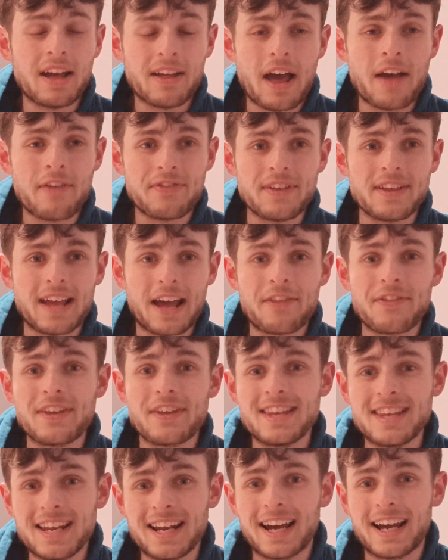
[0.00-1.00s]
think
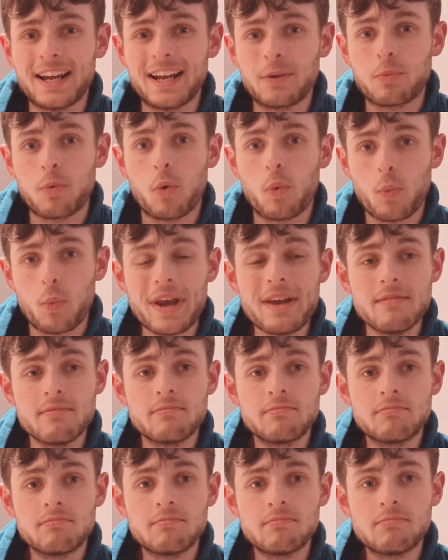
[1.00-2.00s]
United will win,
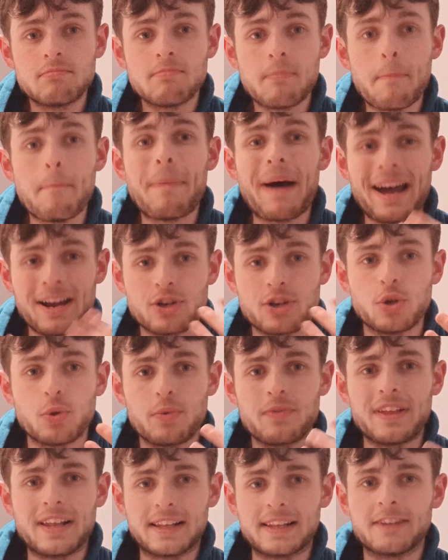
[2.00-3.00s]
but I do
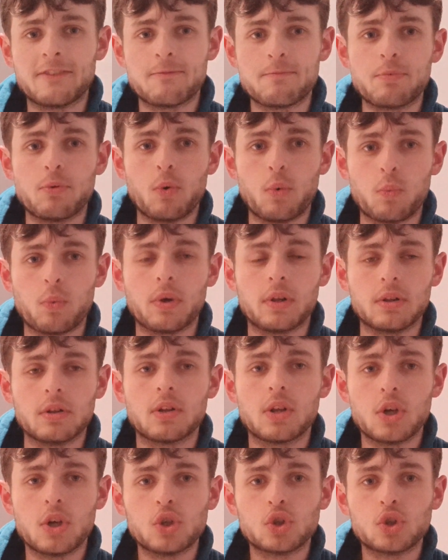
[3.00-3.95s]
think Liverpool will